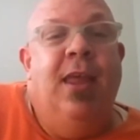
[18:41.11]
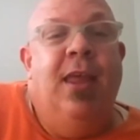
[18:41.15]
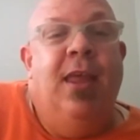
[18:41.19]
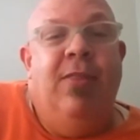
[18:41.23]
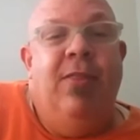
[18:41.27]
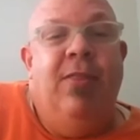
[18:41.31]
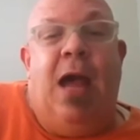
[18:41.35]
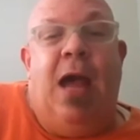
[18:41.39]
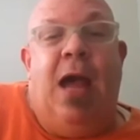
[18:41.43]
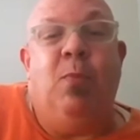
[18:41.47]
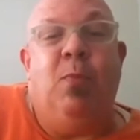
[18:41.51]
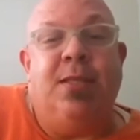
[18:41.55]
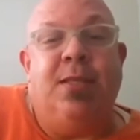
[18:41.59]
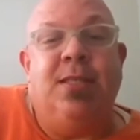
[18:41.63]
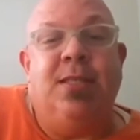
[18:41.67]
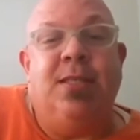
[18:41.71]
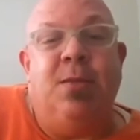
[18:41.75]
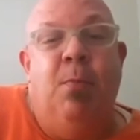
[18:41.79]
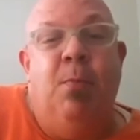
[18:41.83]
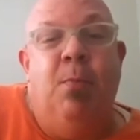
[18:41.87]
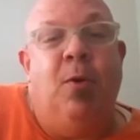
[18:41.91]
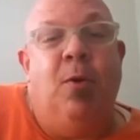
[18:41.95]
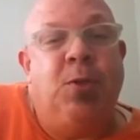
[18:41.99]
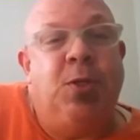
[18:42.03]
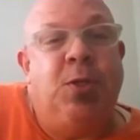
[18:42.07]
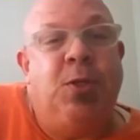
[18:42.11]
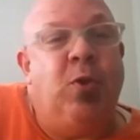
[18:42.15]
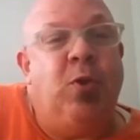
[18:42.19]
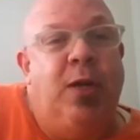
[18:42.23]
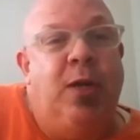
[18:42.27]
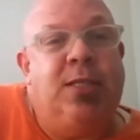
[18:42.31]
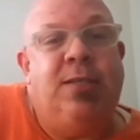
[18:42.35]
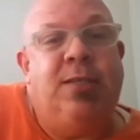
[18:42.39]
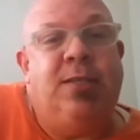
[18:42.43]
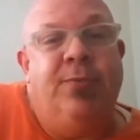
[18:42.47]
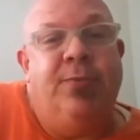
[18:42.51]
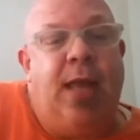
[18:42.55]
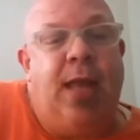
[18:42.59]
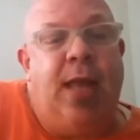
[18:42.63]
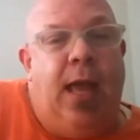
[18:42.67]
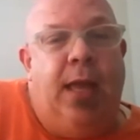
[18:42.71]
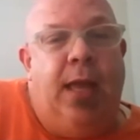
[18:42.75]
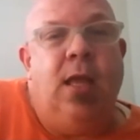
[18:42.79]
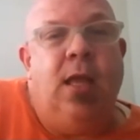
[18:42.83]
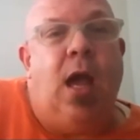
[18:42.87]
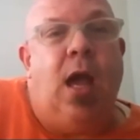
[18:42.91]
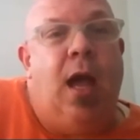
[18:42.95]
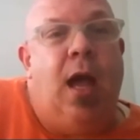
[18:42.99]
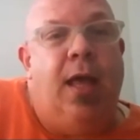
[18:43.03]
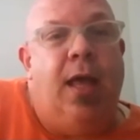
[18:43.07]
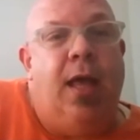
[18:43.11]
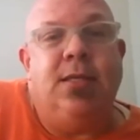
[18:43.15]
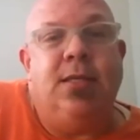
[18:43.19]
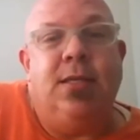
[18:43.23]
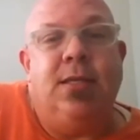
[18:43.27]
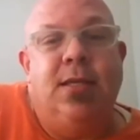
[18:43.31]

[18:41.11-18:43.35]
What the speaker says: that was the most stress I got.